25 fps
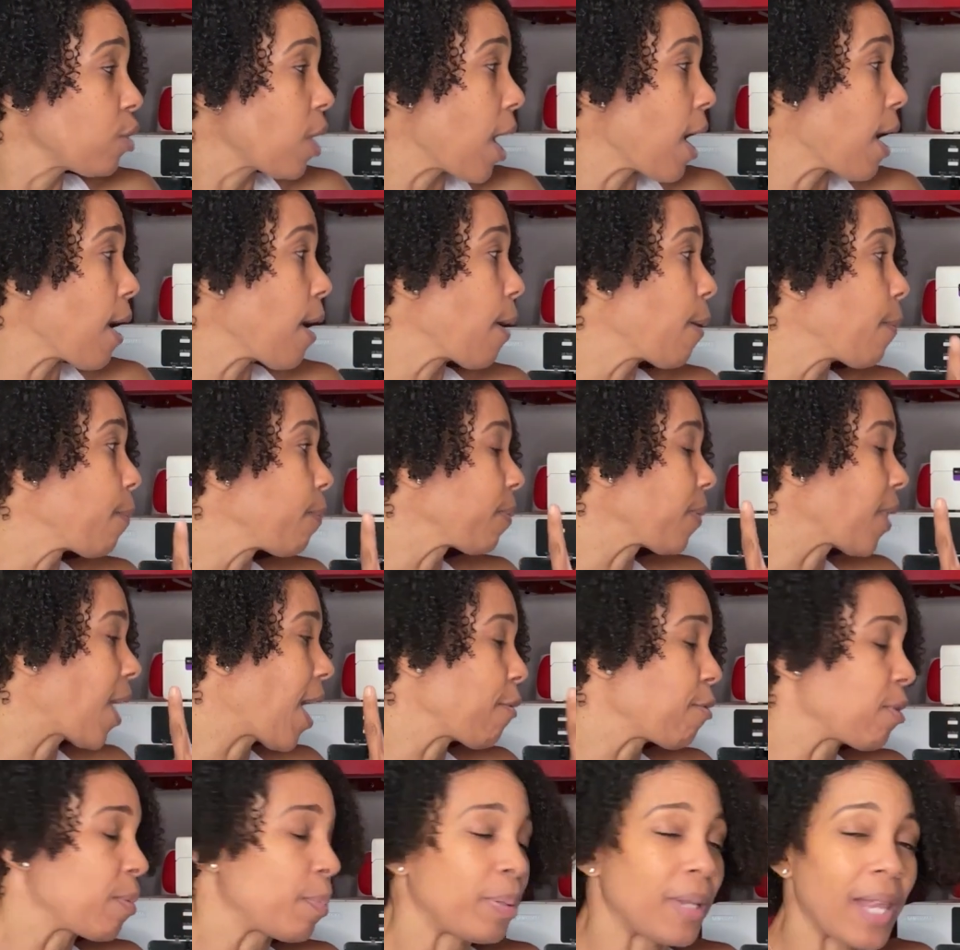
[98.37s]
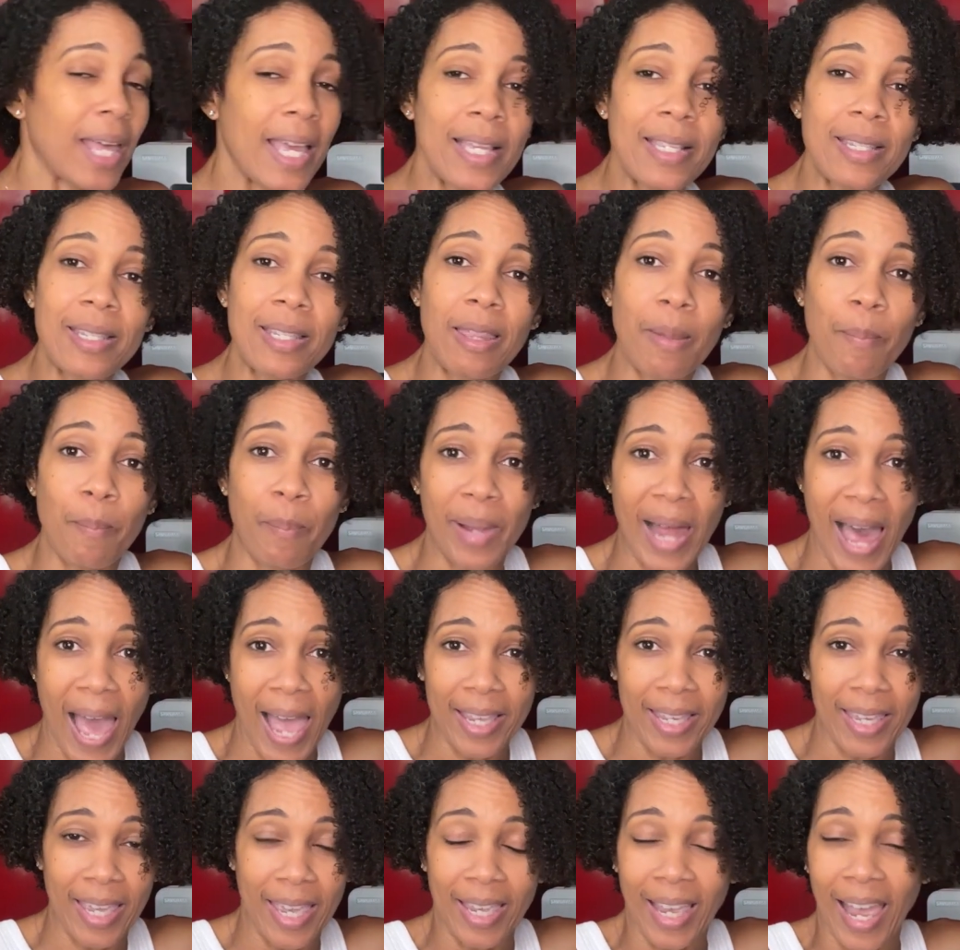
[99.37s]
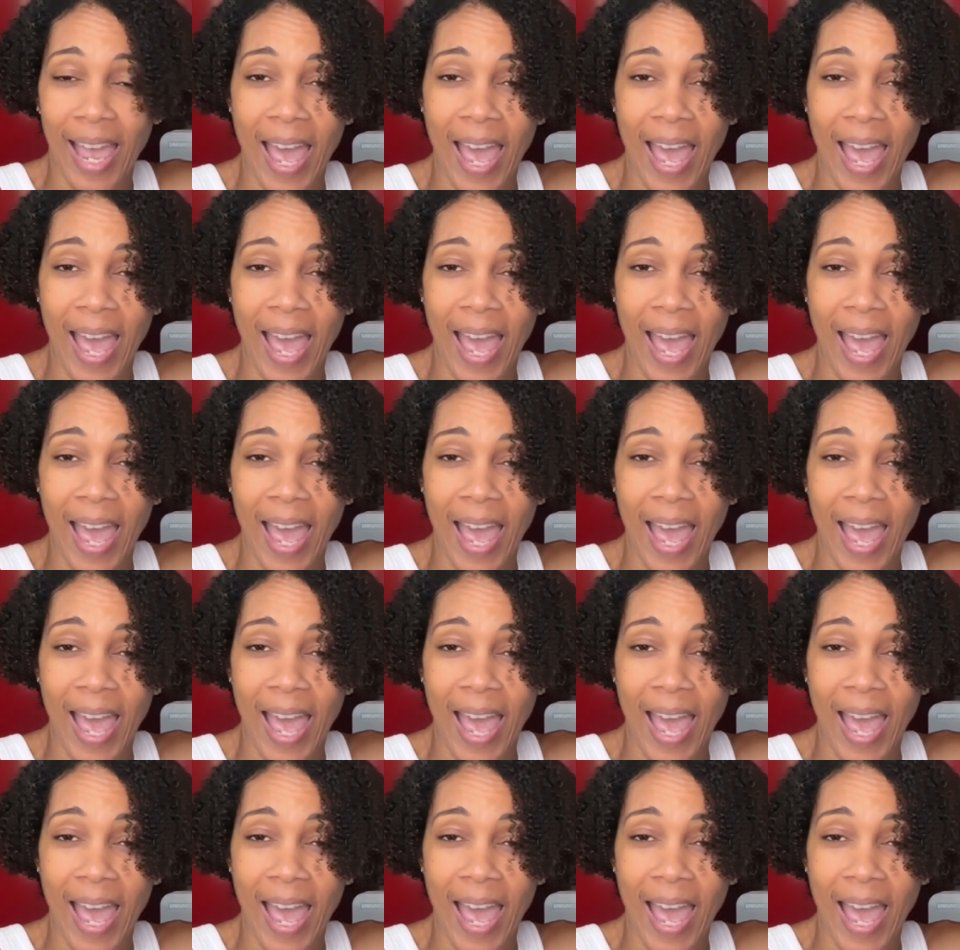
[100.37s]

I replaced the black ink.